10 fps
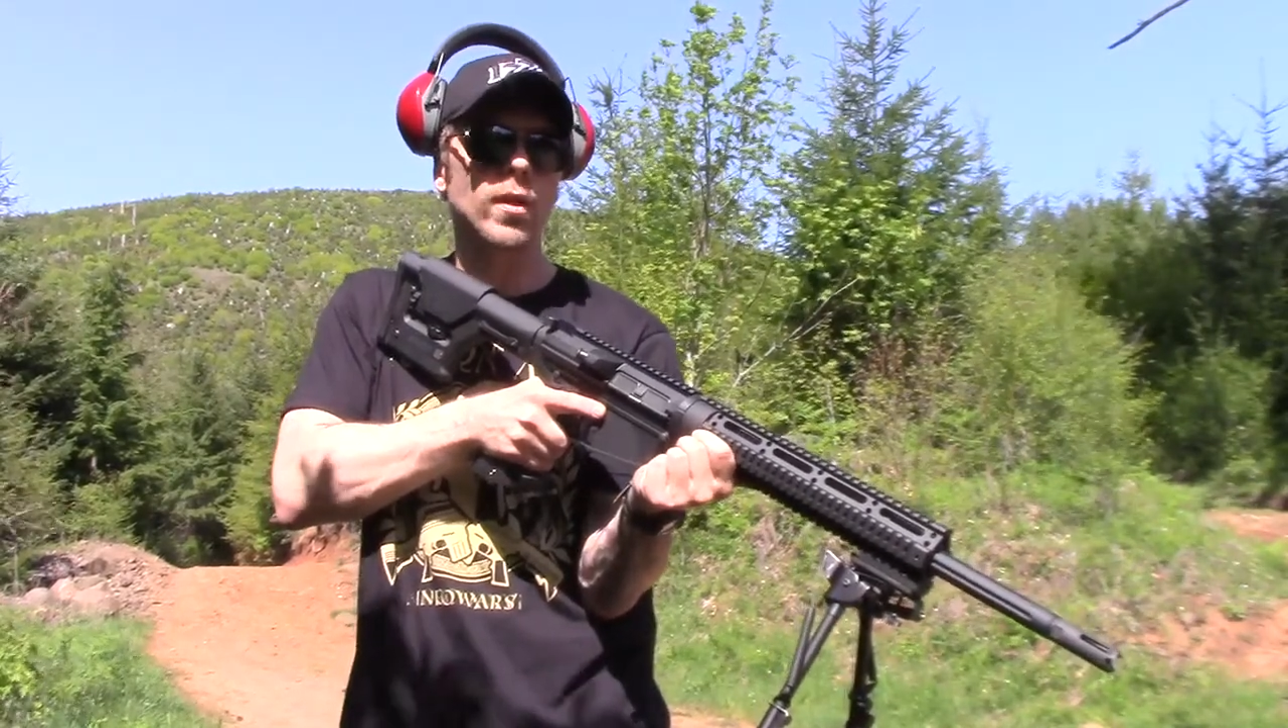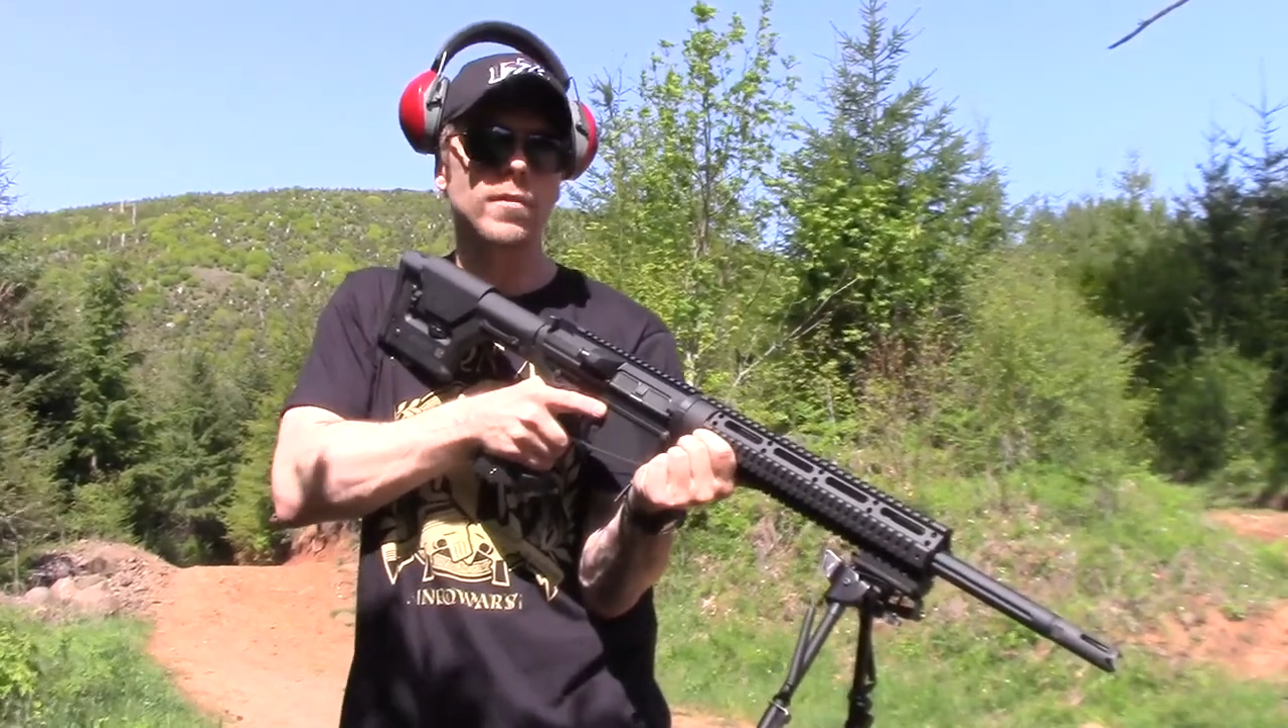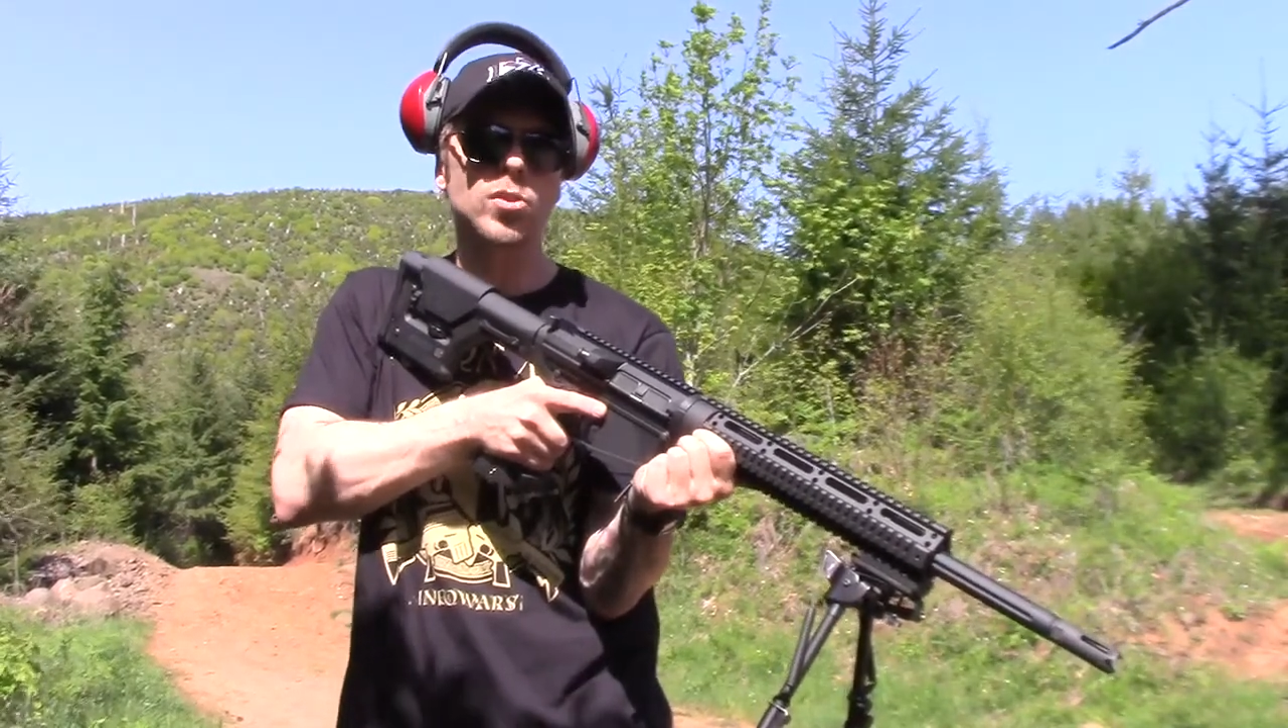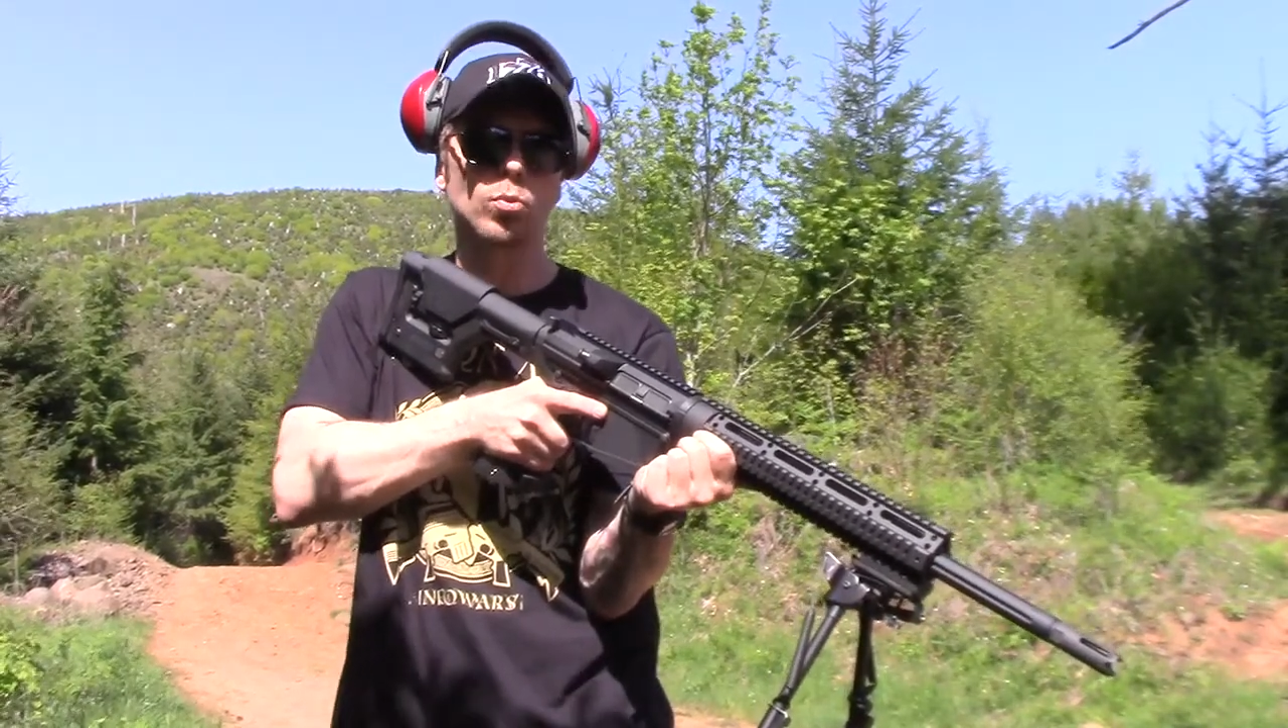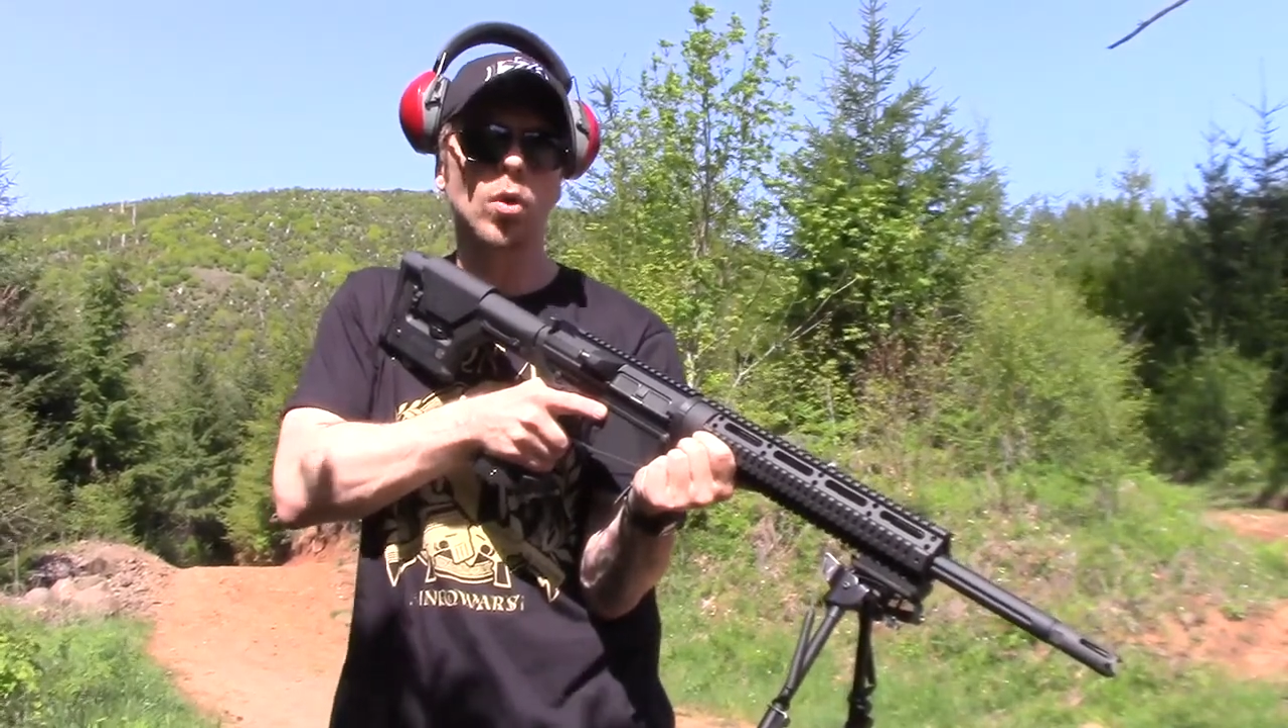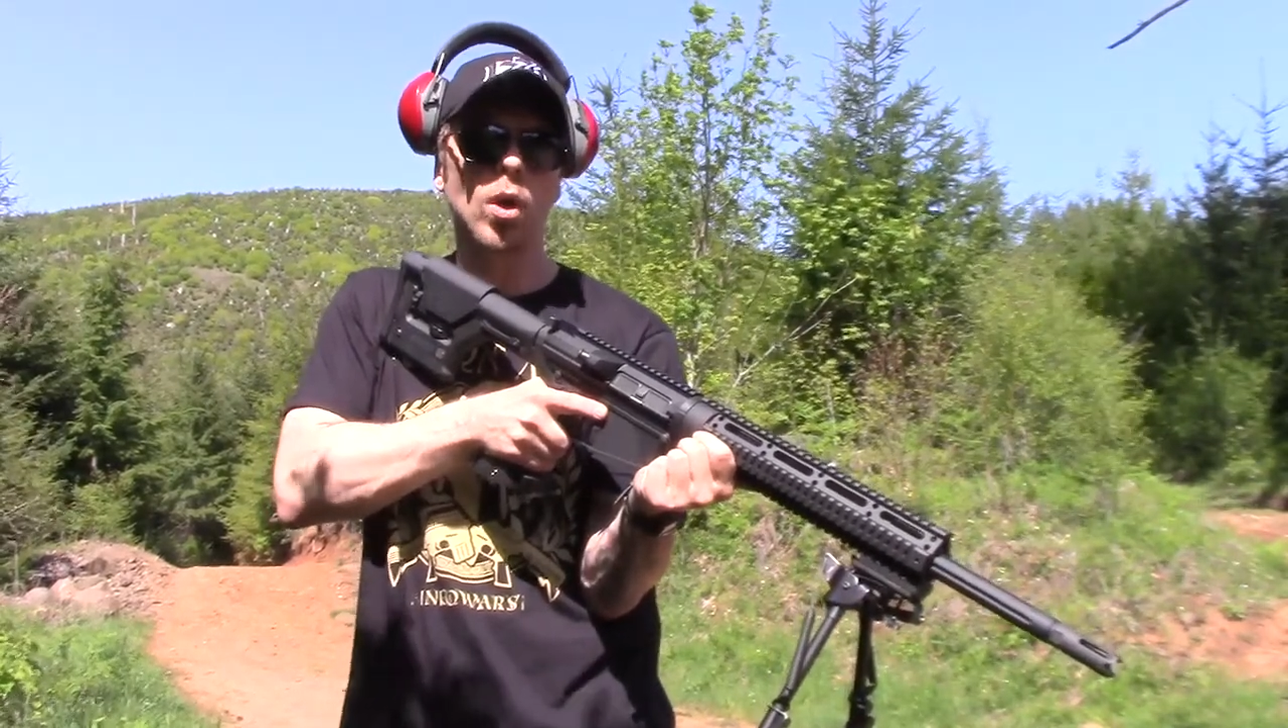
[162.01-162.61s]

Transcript: if he's a real